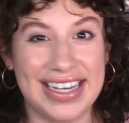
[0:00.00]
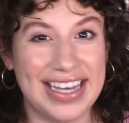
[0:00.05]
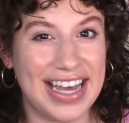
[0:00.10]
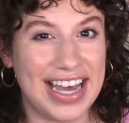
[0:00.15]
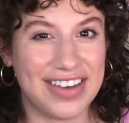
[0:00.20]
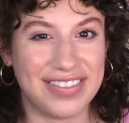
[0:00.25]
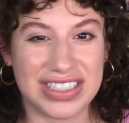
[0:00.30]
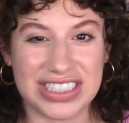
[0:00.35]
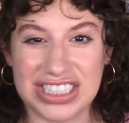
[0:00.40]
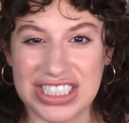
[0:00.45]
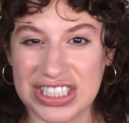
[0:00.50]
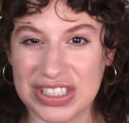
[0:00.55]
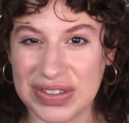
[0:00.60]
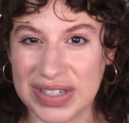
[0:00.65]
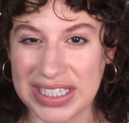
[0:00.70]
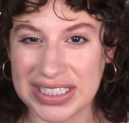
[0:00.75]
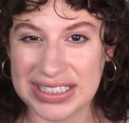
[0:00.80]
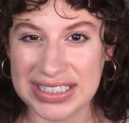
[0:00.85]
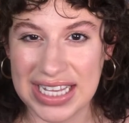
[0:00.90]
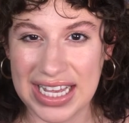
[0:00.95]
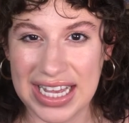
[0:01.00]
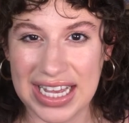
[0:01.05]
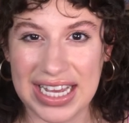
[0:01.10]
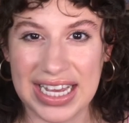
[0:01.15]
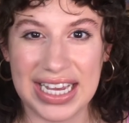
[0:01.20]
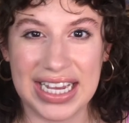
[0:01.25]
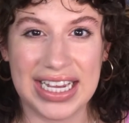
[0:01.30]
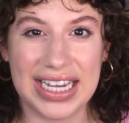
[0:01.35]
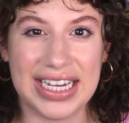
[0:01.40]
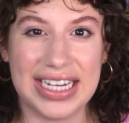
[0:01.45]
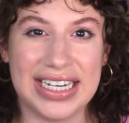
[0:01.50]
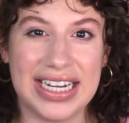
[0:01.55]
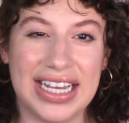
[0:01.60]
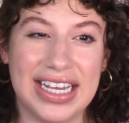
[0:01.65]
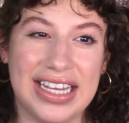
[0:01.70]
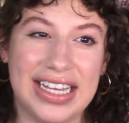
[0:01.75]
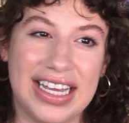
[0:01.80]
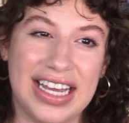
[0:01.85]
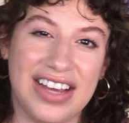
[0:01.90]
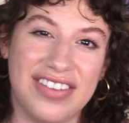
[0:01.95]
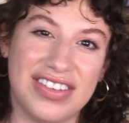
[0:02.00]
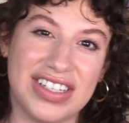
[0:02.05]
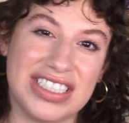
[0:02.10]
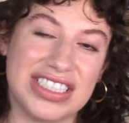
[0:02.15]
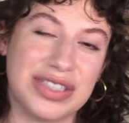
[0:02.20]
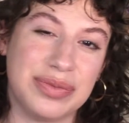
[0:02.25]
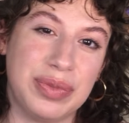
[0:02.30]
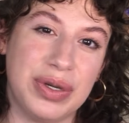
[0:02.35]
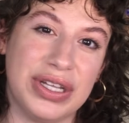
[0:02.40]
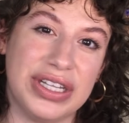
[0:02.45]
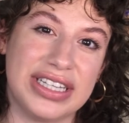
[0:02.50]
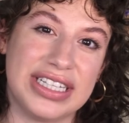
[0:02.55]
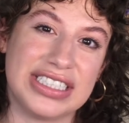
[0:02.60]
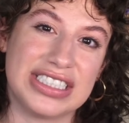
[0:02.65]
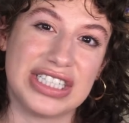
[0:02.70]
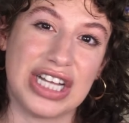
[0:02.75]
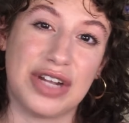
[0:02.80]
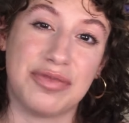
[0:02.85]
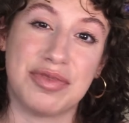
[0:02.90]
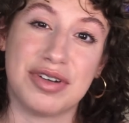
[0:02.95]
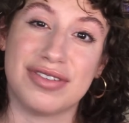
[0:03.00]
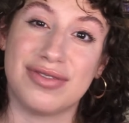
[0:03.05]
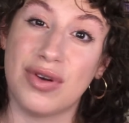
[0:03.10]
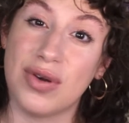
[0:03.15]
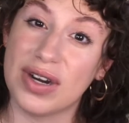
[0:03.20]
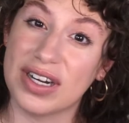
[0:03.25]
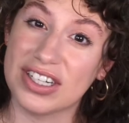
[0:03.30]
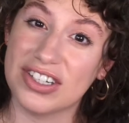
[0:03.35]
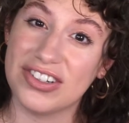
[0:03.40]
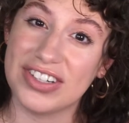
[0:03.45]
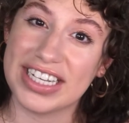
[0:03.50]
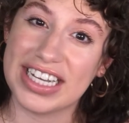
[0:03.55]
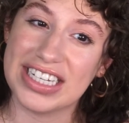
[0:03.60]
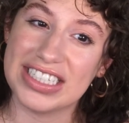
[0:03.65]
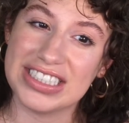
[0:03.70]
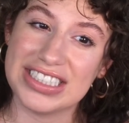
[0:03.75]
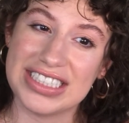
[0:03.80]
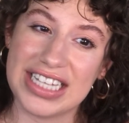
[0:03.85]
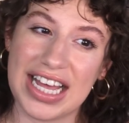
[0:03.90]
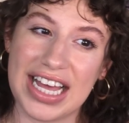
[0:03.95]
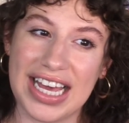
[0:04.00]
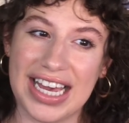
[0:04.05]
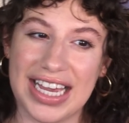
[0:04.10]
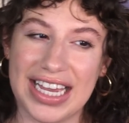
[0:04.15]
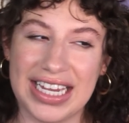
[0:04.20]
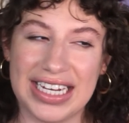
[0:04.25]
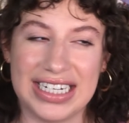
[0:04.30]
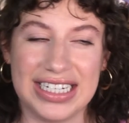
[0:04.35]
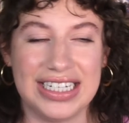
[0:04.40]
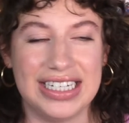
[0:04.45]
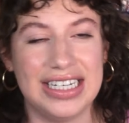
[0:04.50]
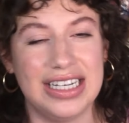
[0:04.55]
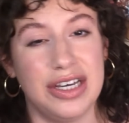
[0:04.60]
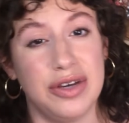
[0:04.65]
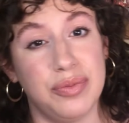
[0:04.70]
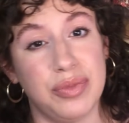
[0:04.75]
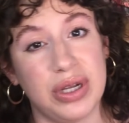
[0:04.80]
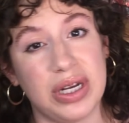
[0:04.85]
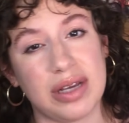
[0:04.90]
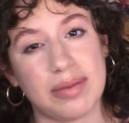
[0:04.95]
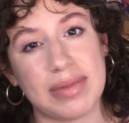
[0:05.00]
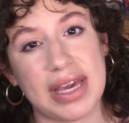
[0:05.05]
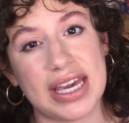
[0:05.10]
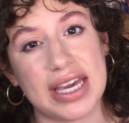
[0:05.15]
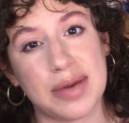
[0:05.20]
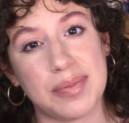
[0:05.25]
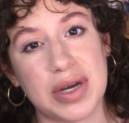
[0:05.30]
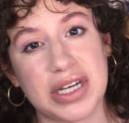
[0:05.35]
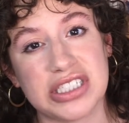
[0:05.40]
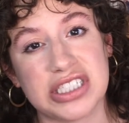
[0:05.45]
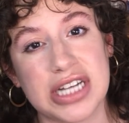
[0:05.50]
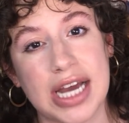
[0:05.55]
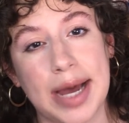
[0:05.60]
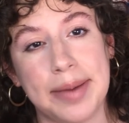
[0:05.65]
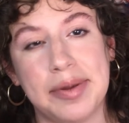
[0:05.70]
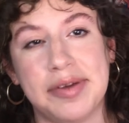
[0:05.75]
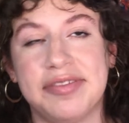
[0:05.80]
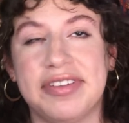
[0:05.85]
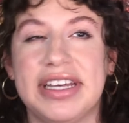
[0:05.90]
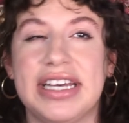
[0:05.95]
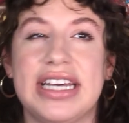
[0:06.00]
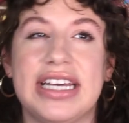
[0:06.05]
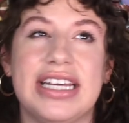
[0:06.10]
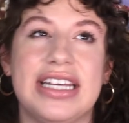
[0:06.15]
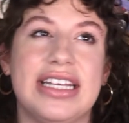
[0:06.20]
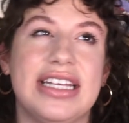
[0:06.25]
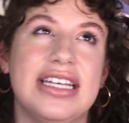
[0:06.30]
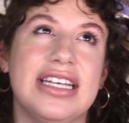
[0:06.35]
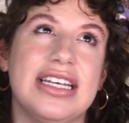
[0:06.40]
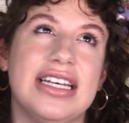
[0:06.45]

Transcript: having to go outside, having to put this on before going outside, putting makeup on top of it.